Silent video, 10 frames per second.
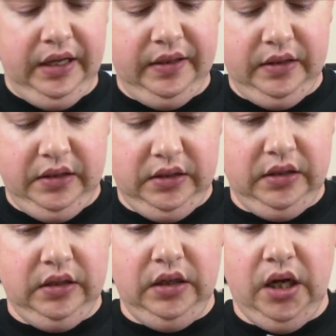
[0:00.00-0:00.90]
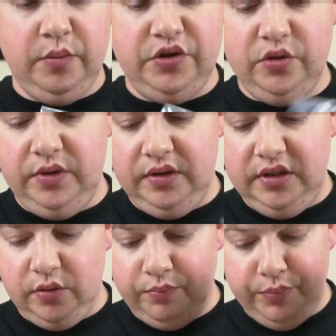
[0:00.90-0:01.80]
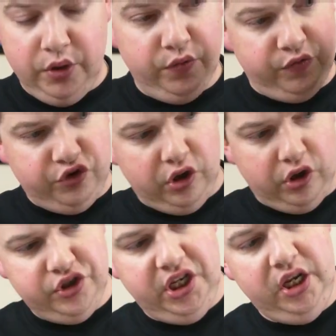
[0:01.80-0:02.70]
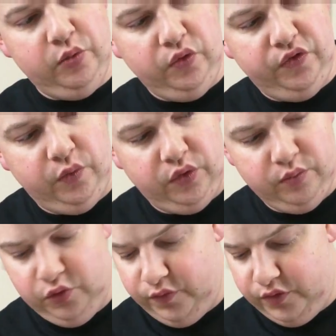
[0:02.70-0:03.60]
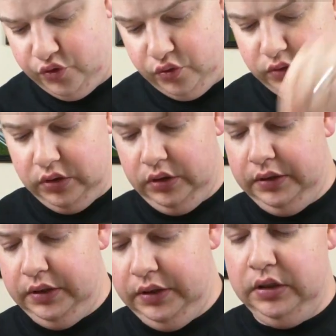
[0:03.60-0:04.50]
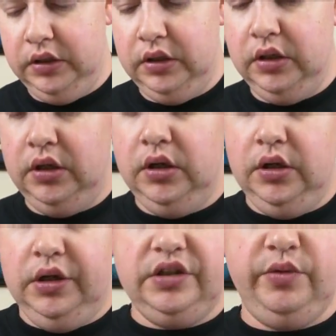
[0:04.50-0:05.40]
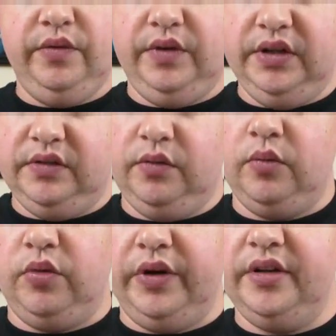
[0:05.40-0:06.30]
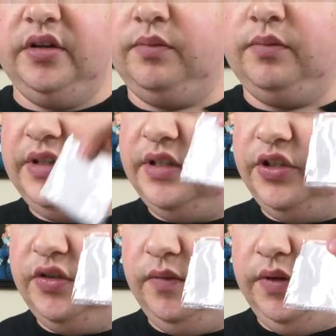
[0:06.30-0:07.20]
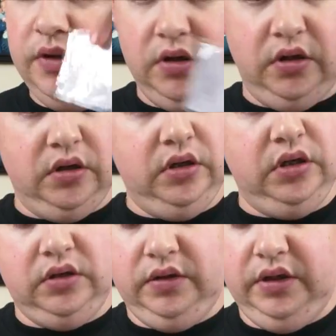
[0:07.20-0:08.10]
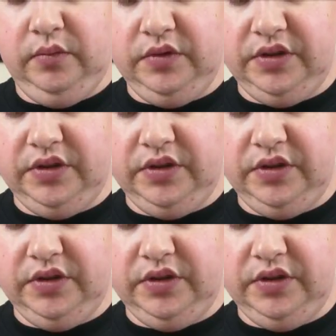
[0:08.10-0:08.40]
And then I'm assuming these are both charge cables for the Move controller. So we have a nice little branded PlayStation VR cleaning